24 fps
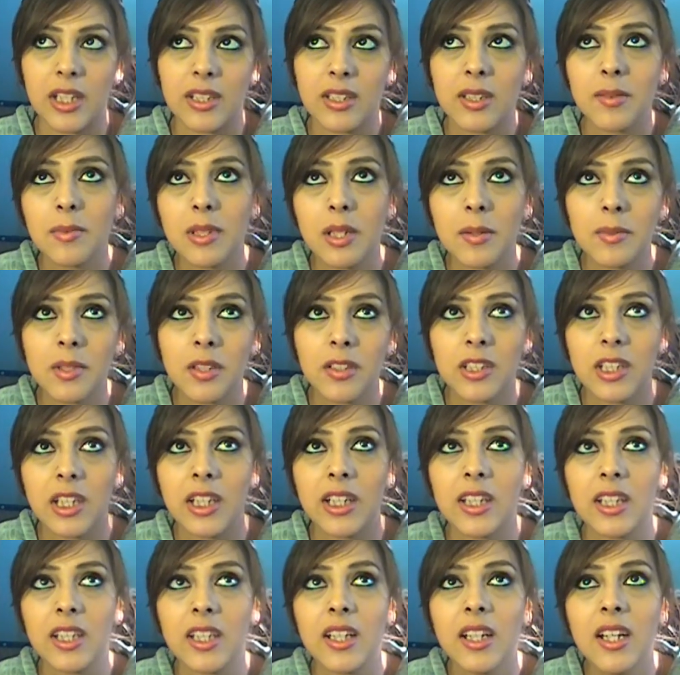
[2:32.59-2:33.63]
Sometimes I'll
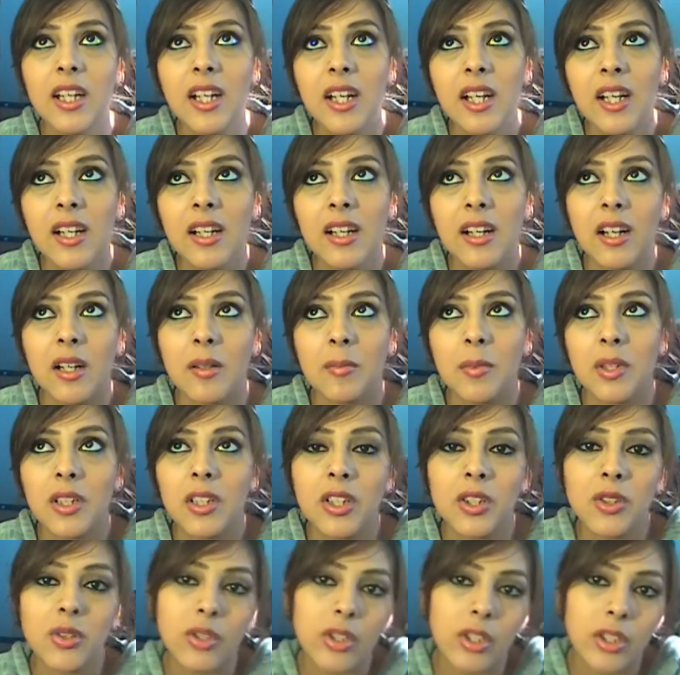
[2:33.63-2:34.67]
take it a
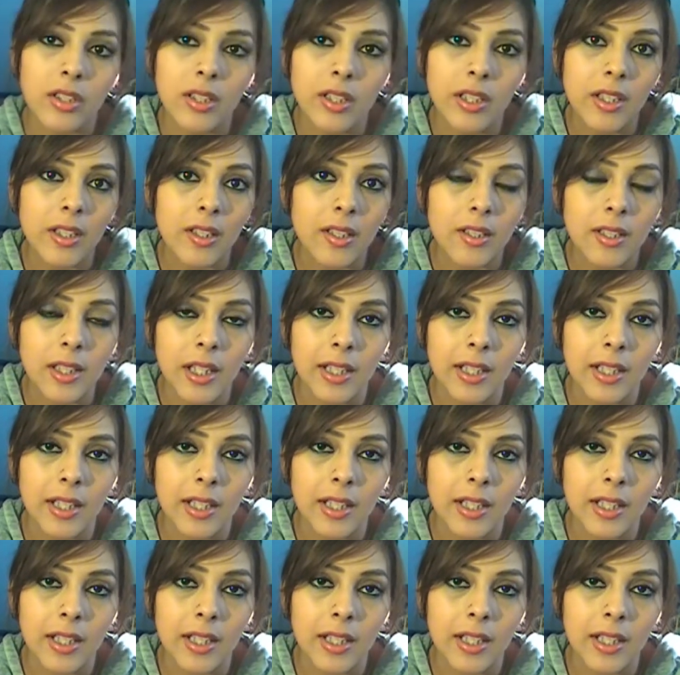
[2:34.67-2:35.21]
little earlier,